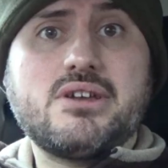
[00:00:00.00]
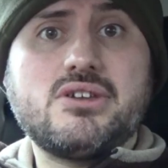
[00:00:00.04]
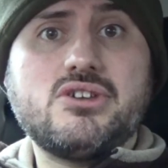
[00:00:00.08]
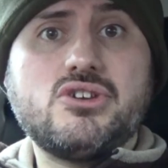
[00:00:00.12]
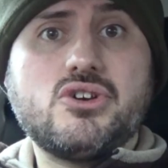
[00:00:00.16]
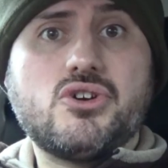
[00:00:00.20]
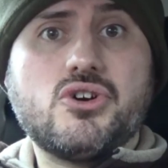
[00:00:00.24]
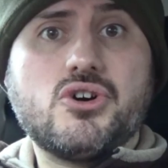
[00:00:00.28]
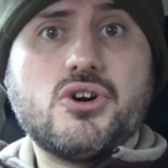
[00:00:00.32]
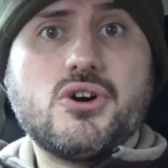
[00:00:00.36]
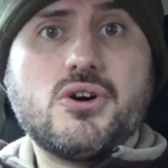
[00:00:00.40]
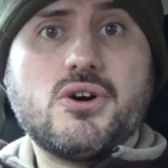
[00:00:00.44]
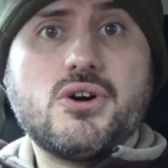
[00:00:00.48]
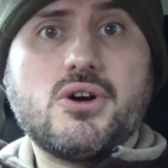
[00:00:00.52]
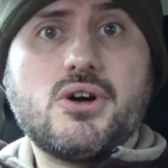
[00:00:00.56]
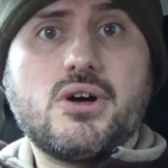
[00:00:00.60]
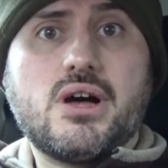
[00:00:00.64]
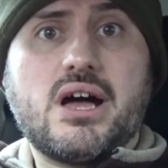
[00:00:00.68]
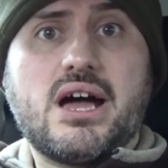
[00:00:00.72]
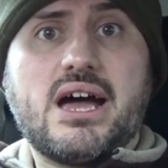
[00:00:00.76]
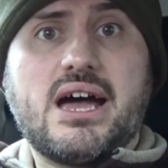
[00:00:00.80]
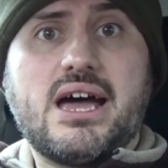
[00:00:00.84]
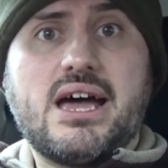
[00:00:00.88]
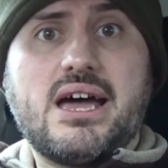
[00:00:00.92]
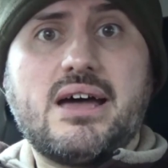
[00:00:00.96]

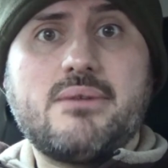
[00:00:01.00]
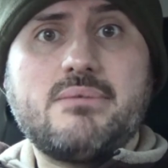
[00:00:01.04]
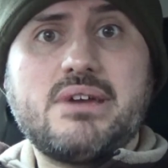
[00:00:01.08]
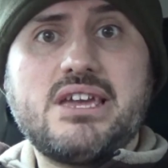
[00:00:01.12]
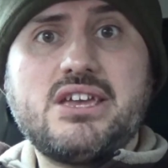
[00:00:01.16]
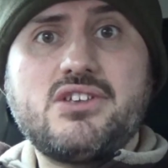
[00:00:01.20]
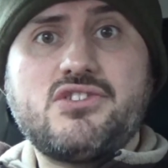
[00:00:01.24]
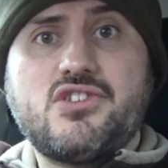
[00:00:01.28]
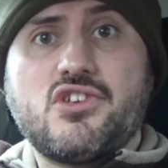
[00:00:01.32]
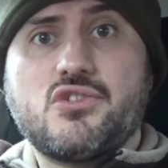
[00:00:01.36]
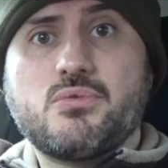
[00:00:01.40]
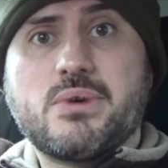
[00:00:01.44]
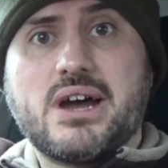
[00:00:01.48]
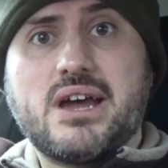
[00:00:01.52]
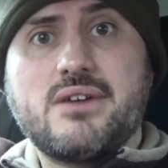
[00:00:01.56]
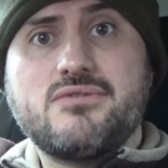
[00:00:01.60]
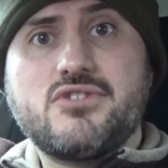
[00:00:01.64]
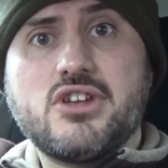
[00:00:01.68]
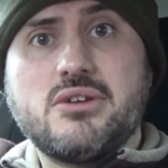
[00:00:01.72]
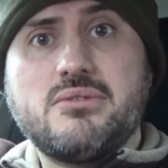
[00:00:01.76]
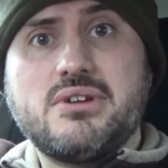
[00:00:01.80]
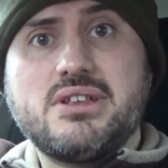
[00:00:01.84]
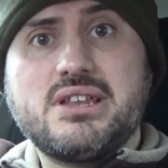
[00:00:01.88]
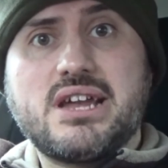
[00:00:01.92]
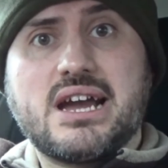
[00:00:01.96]
Your easiest way
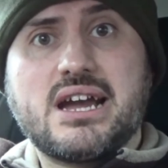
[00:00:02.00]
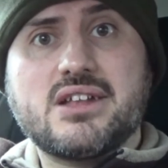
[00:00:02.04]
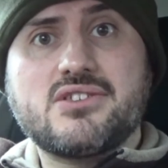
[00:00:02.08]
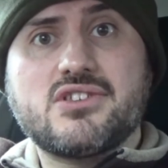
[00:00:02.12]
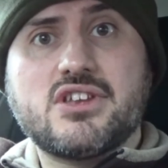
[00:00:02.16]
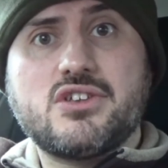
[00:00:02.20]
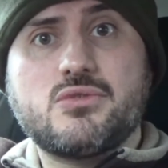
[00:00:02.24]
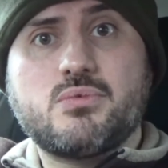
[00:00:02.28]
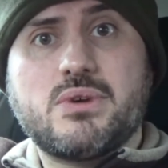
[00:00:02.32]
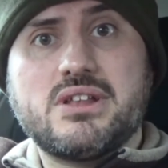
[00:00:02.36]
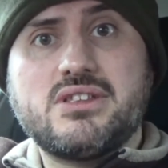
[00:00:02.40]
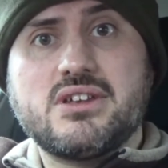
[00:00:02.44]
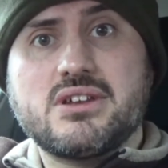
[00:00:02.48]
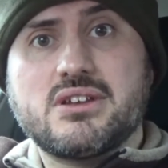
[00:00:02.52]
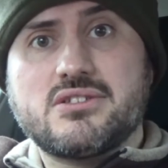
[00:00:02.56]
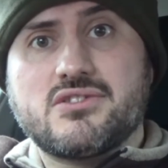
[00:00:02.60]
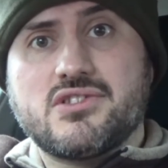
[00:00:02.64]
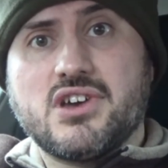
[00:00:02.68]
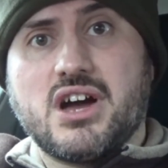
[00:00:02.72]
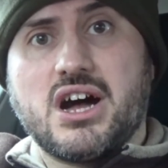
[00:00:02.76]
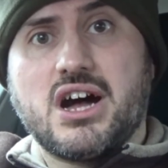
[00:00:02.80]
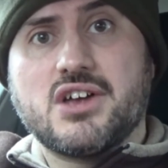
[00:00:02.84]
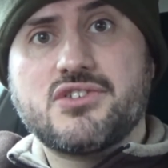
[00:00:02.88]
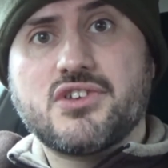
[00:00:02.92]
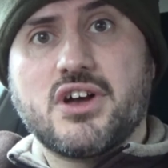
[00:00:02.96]
of doing that is when the
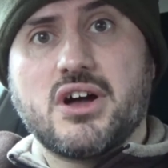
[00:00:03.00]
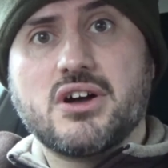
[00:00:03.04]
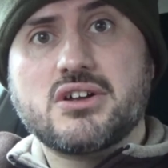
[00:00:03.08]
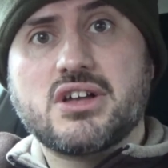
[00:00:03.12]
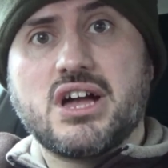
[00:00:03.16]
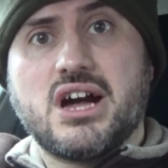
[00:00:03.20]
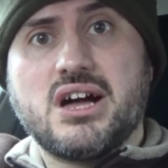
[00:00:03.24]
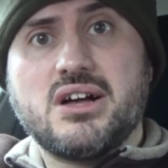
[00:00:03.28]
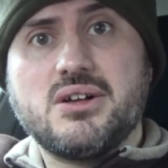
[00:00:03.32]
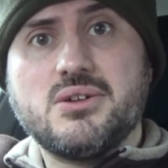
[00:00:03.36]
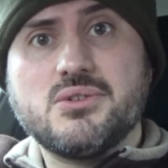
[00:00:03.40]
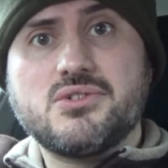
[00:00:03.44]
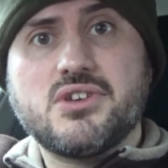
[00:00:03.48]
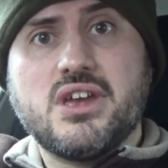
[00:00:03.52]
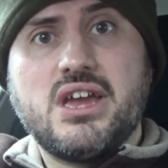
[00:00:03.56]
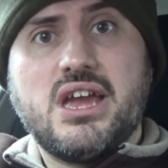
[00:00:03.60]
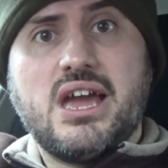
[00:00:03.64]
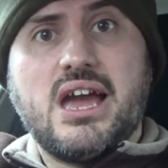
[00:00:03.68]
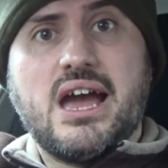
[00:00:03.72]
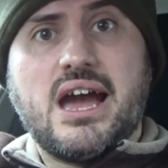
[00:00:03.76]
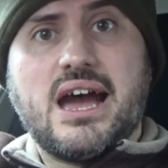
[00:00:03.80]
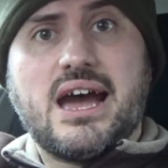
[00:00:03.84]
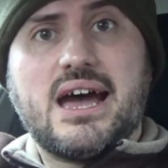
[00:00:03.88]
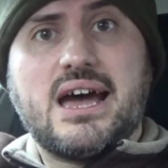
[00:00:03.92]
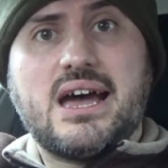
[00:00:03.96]
tyres are cold,
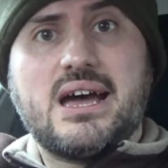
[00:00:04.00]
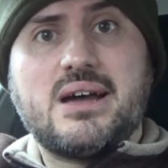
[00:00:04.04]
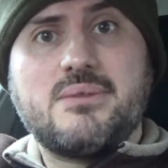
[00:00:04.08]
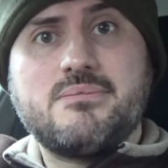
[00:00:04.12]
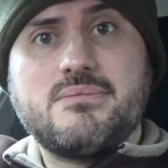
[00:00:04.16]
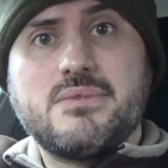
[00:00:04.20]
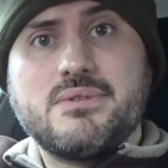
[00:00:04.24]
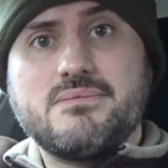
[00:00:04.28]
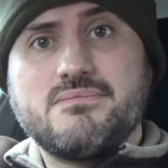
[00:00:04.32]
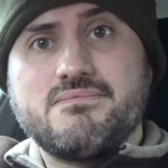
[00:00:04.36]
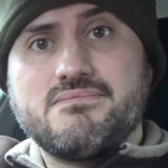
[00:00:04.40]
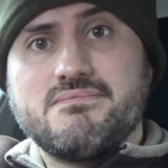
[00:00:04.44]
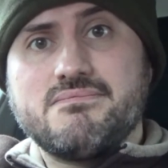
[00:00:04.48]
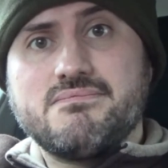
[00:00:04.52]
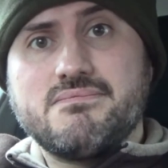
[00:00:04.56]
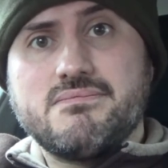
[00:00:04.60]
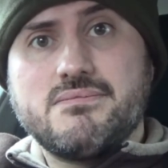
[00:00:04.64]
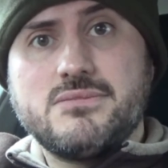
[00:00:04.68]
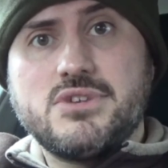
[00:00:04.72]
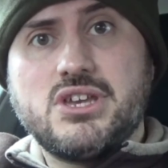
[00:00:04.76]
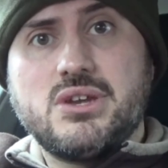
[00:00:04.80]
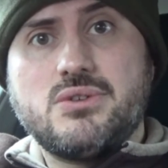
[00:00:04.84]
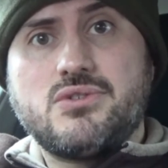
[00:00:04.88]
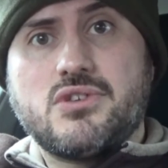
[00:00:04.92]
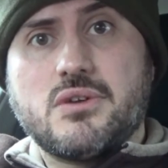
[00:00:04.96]

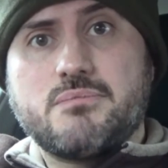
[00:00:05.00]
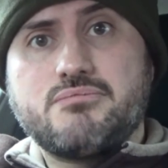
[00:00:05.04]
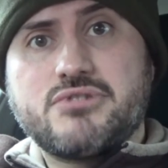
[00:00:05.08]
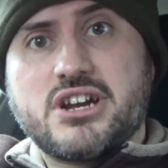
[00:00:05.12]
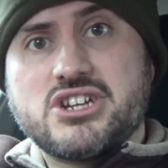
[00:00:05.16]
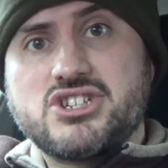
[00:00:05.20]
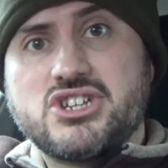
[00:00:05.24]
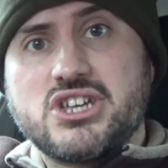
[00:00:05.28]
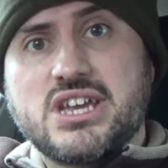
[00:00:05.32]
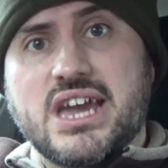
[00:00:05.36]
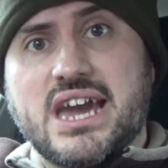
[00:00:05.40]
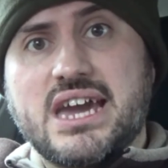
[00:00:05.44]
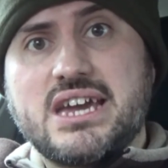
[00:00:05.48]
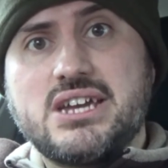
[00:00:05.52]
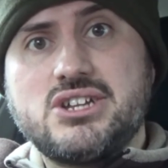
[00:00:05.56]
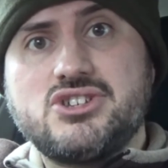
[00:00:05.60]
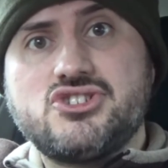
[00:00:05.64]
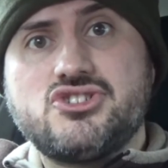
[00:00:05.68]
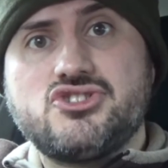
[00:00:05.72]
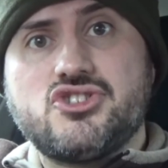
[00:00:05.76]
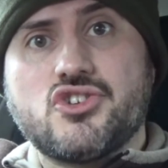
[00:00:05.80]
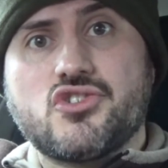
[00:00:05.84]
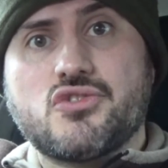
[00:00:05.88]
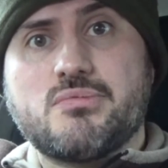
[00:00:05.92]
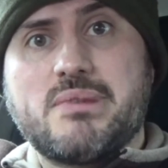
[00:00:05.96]
use a pressure
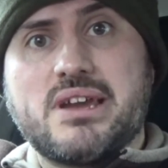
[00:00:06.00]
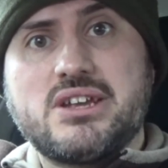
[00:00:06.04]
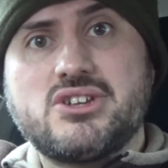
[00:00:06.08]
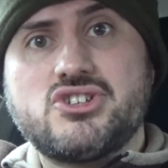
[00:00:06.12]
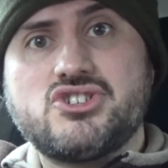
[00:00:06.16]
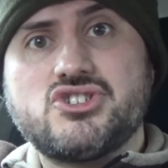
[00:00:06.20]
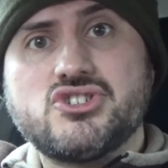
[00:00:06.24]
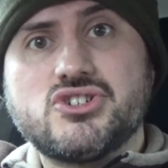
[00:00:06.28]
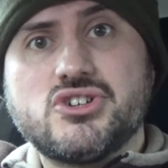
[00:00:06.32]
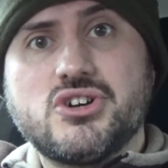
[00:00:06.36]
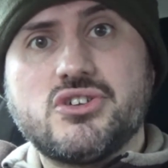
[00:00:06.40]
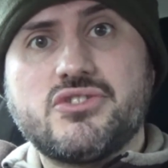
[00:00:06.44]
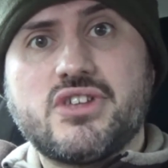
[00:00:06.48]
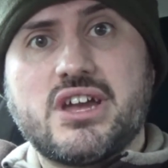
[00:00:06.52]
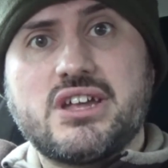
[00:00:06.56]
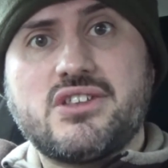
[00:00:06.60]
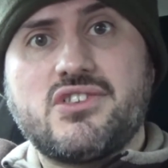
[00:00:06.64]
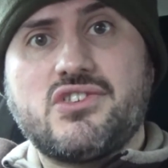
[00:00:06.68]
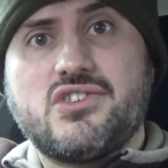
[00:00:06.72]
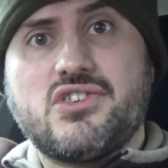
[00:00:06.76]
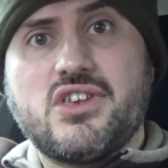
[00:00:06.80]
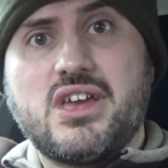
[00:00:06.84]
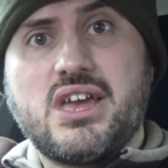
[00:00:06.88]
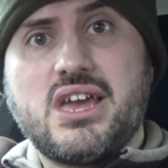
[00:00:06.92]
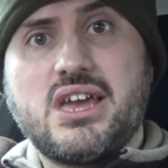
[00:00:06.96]
gauge. Just make sure
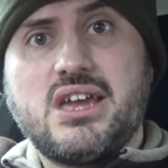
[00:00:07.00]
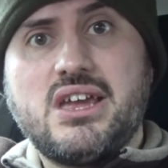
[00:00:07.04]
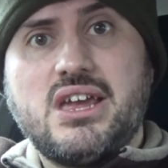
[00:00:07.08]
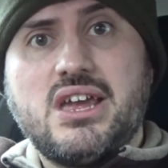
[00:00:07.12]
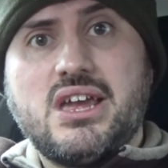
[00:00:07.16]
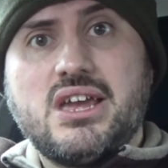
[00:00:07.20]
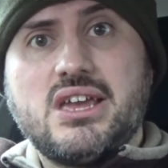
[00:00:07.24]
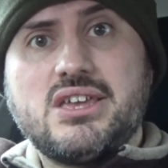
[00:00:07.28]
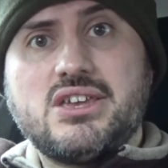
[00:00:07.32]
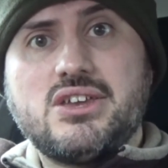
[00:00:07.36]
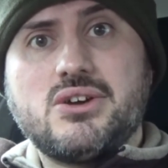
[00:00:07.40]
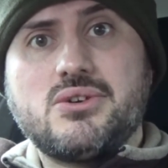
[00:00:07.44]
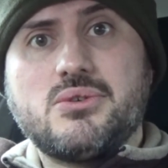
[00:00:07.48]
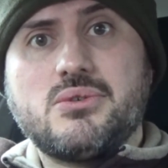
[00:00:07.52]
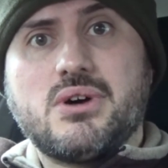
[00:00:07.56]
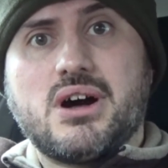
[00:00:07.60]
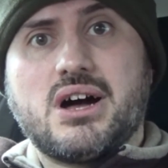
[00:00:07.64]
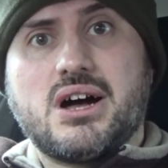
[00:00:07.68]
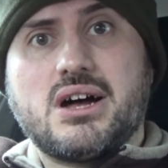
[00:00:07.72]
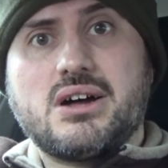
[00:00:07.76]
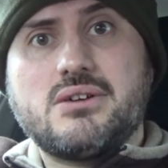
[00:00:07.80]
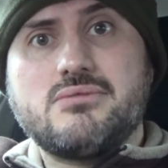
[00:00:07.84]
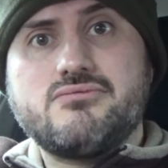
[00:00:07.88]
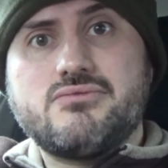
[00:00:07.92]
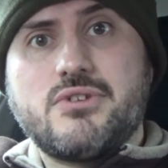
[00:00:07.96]
that you
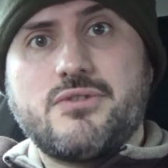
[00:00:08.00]
are